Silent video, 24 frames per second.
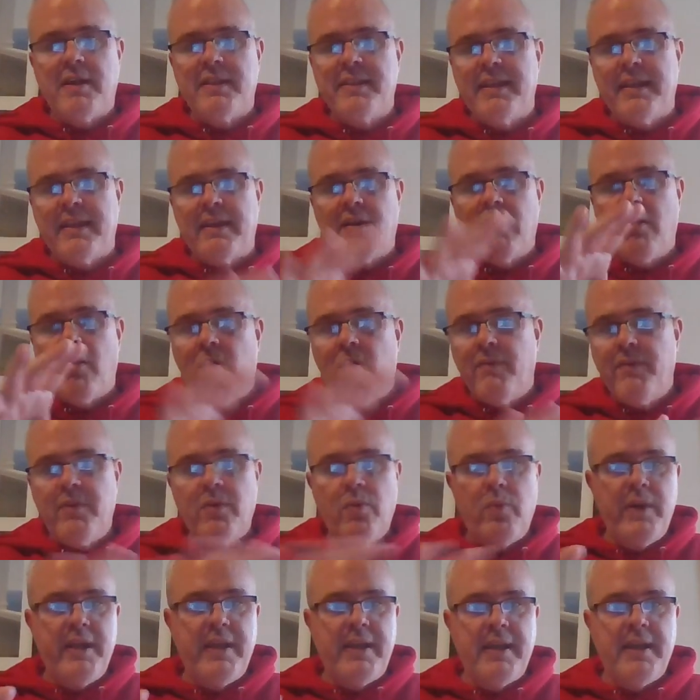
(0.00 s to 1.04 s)
I think over the
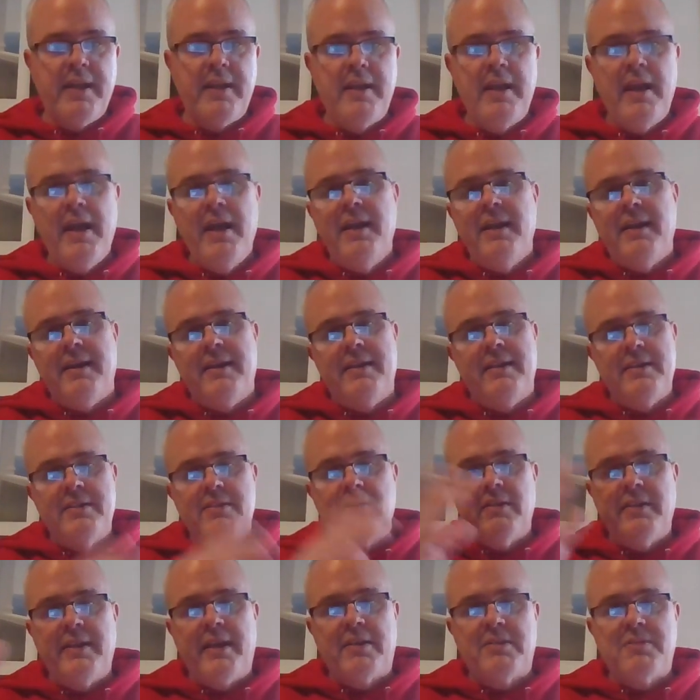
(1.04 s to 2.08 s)
weekend and
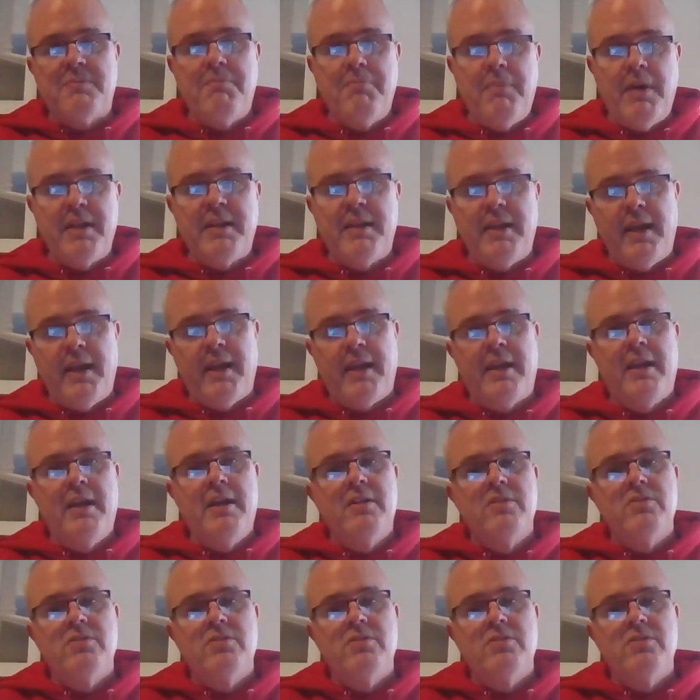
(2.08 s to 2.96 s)
until next Monday